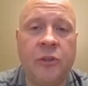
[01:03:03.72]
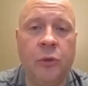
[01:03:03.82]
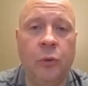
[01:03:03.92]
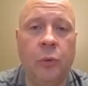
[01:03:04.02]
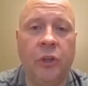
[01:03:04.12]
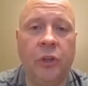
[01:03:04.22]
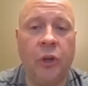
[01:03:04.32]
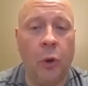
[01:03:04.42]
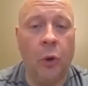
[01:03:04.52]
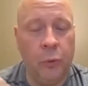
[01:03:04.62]
to
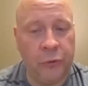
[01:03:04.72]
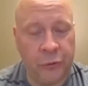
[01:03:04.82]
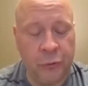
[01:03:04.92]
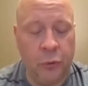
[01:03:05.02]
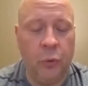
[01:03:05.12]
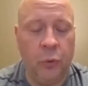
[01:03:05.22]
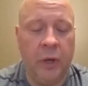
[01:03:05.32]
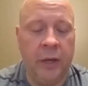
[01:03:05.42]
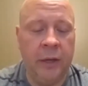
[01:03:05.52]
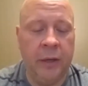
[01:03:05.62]
go through
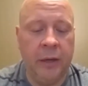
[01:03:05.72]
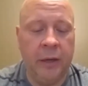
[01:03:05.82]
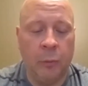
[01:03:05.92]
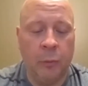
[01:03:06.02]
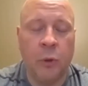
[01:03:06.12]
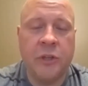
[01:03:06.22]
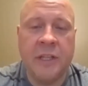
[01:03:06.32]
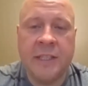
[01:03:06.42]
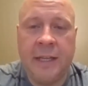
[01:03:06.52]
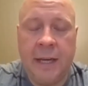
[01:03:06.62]
uh, our
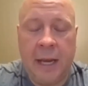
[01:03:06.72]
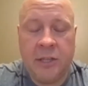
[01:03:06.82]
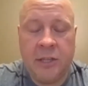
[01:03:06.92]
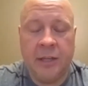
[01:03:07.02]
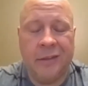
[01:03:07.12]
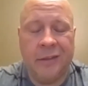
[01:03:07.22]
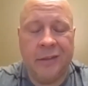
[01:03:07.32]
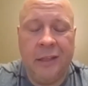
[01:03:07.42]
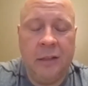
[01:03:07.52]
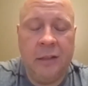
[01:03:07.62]
purchasing agent
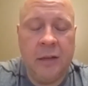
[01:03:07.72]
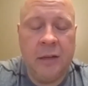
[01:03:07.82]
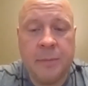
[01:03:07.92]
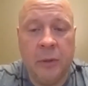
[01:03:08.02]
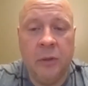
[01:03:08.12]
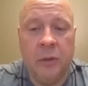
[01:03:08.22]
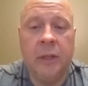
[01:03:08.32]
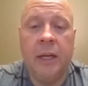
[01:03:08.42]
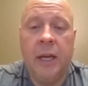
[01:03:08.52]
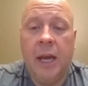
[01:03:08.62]
at the
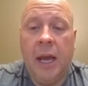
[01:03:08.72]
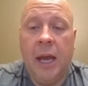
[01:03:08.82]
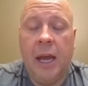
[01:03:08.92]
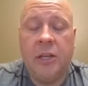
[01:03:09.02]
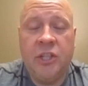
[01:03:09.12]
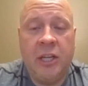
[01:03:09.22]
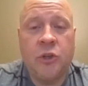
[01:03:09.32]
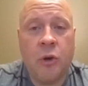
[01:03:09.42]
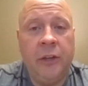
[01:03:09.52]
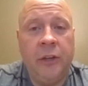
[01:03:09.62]
hospital. And
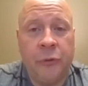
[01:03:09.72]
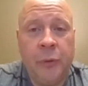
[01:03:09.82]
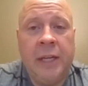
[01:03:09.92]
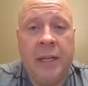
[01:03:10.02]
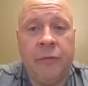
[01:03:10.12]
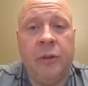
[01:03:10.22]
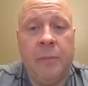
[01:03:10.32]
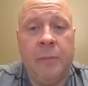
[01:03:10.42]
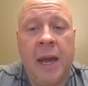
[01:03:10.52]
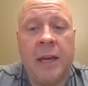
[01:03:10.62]
she tried three
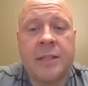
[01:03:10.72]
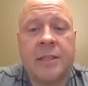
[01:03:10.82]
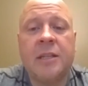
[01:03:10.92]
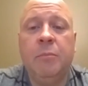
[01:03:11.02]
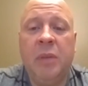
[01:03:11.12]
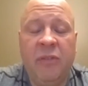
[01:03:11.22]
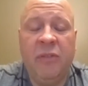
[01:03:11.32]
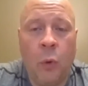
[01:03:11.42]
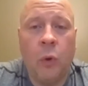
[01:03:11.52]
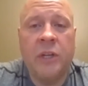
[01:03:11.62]
different masks
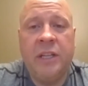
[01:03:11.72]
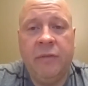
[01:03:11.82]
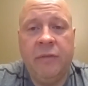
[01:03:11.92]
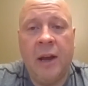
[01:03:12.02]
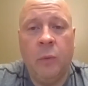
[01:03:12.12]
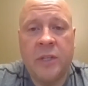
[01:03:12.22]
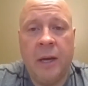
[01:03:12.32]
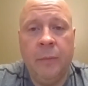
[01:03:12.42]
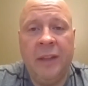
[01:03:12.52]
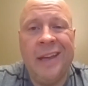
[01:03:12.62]
before she found
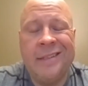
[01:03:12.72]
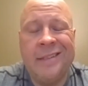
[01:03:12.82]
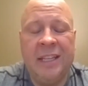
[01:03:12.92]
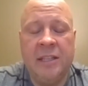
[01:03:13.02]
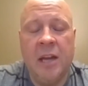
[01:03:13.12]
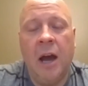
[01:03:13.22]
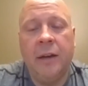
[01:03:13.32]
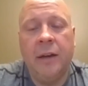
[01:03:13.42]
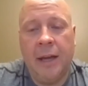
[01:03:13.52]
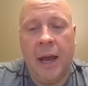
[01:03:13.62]
something that did
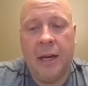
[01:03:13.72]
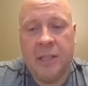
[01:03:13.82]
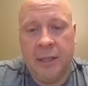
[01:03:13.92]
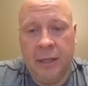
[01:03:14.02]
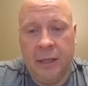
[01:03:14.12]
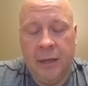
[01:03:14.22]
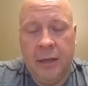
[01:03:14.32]
not actually